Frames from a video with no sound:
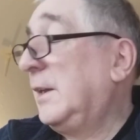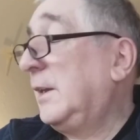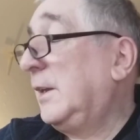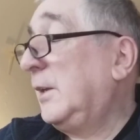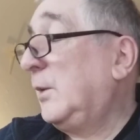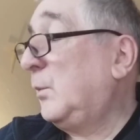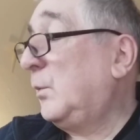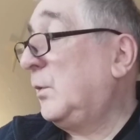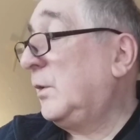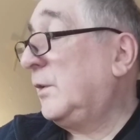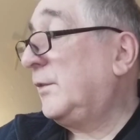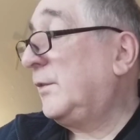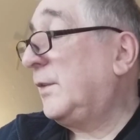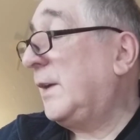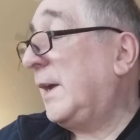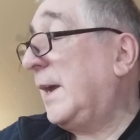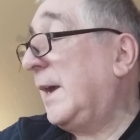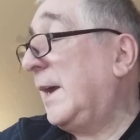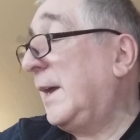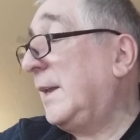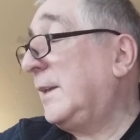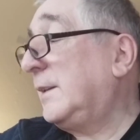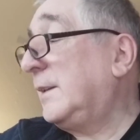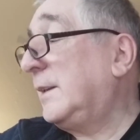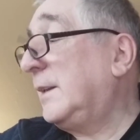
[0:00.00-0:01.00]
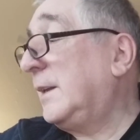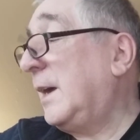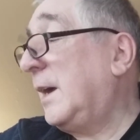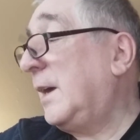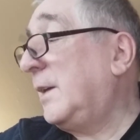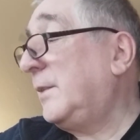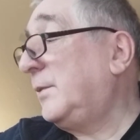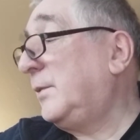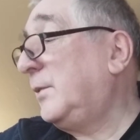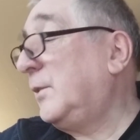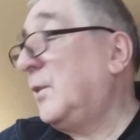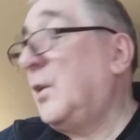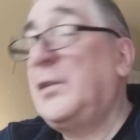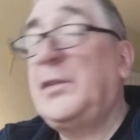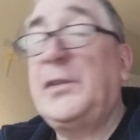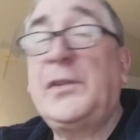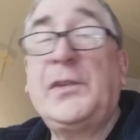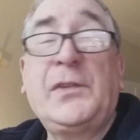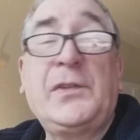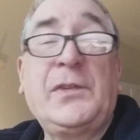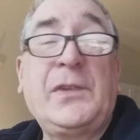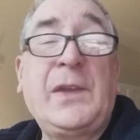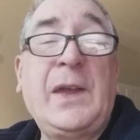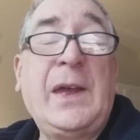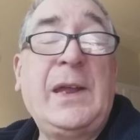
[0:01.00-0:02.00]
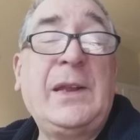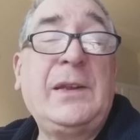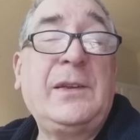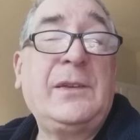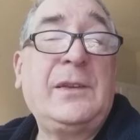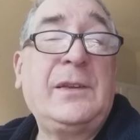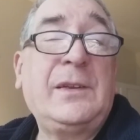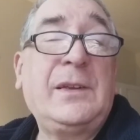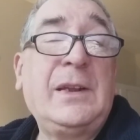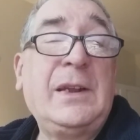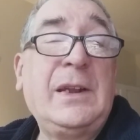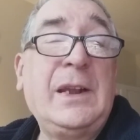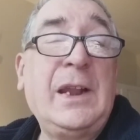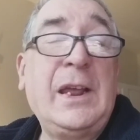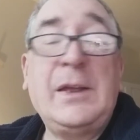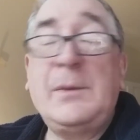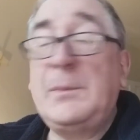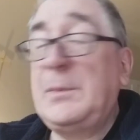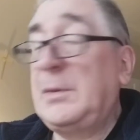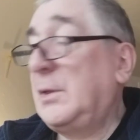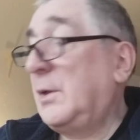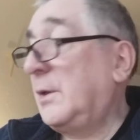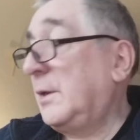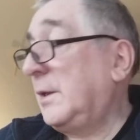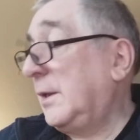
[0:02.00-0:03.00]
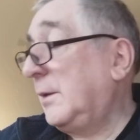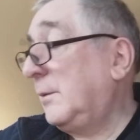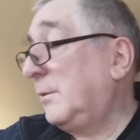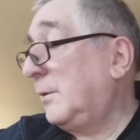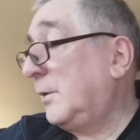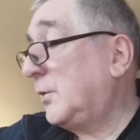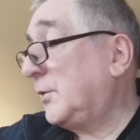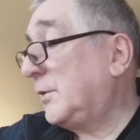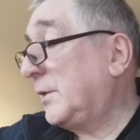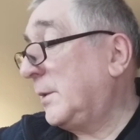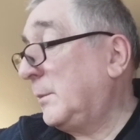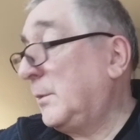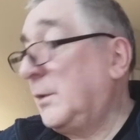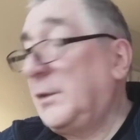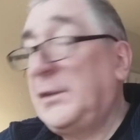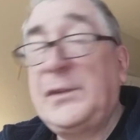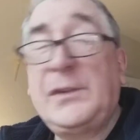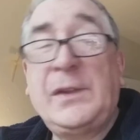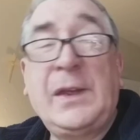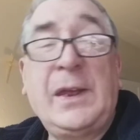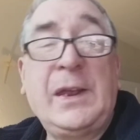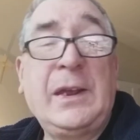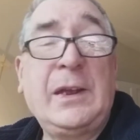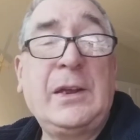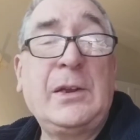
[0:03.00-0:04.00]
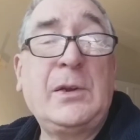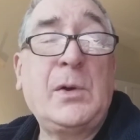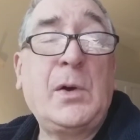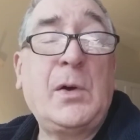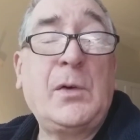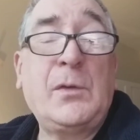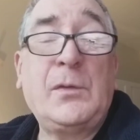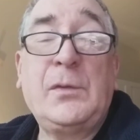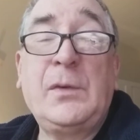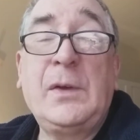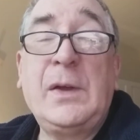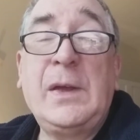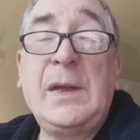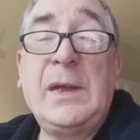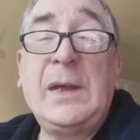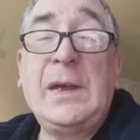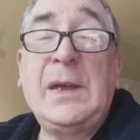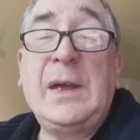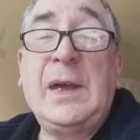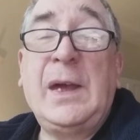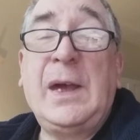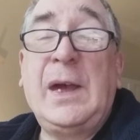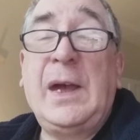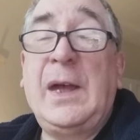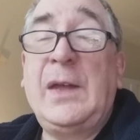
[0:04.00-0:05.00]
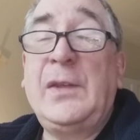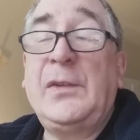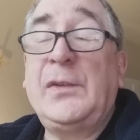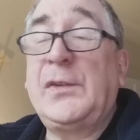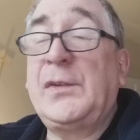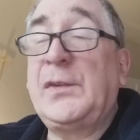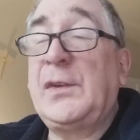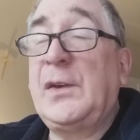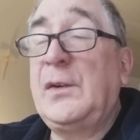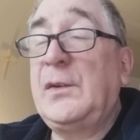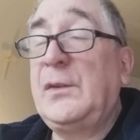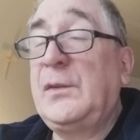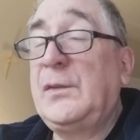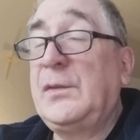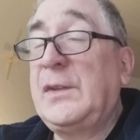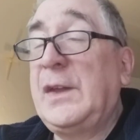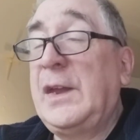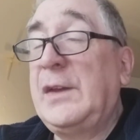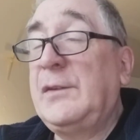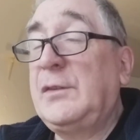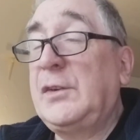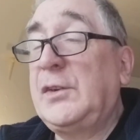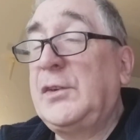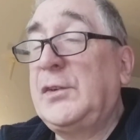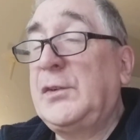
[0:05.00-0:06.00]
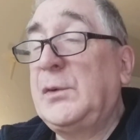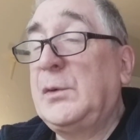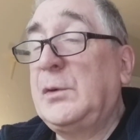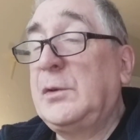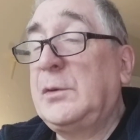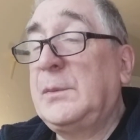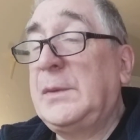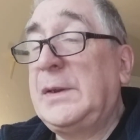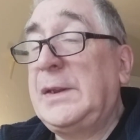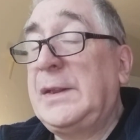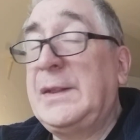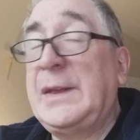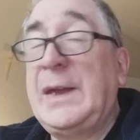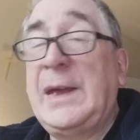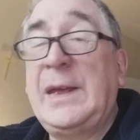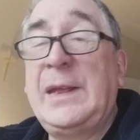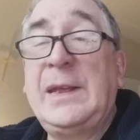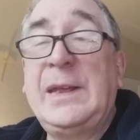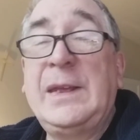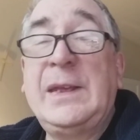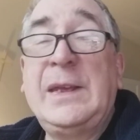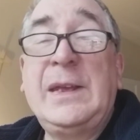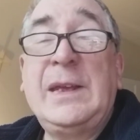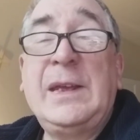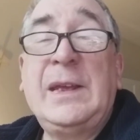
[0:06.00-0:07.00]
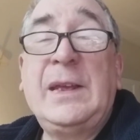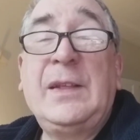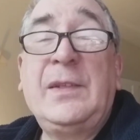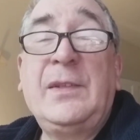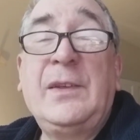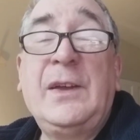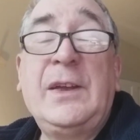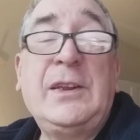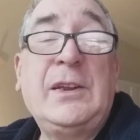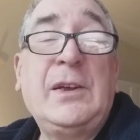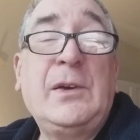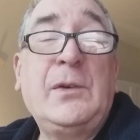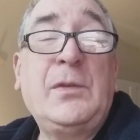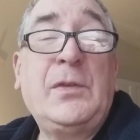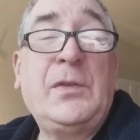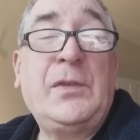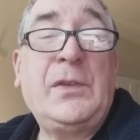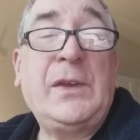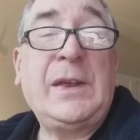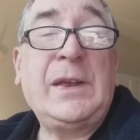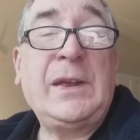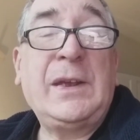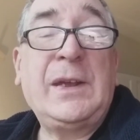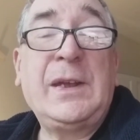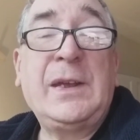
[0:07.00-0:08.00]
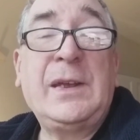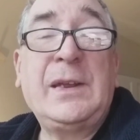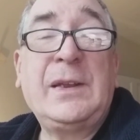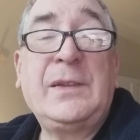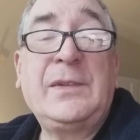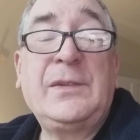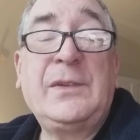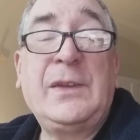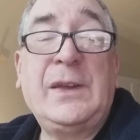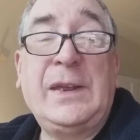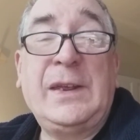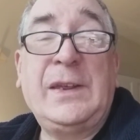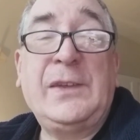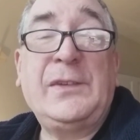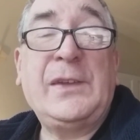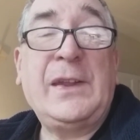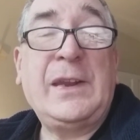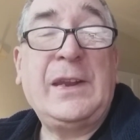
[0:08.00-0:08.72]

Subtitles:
it would have had a non-standard label on it, which someone's taken off. And so they've assured me that they don't think there is